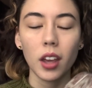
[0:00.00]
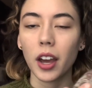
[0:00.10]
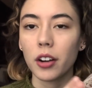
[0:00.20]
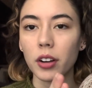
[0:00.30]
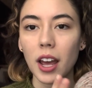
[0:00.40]
I
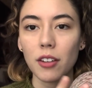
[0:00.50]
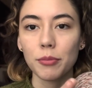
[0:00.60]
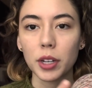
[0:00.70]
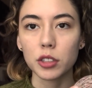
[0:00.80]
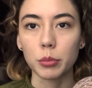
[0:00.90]
don't have
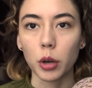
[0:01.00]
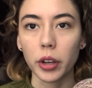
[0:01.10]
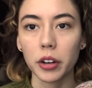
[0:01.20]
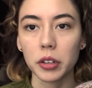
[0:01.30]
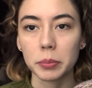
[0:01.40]
much
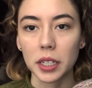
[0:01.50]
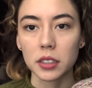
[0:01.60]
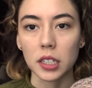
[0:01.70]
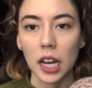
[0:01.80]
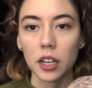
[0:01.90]
mohair in my
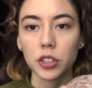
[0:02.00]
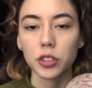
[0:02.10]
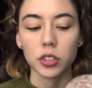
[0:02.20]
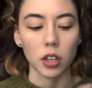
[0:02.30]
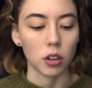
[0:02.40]
stash,
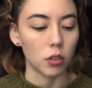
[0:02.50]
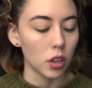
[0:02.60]
so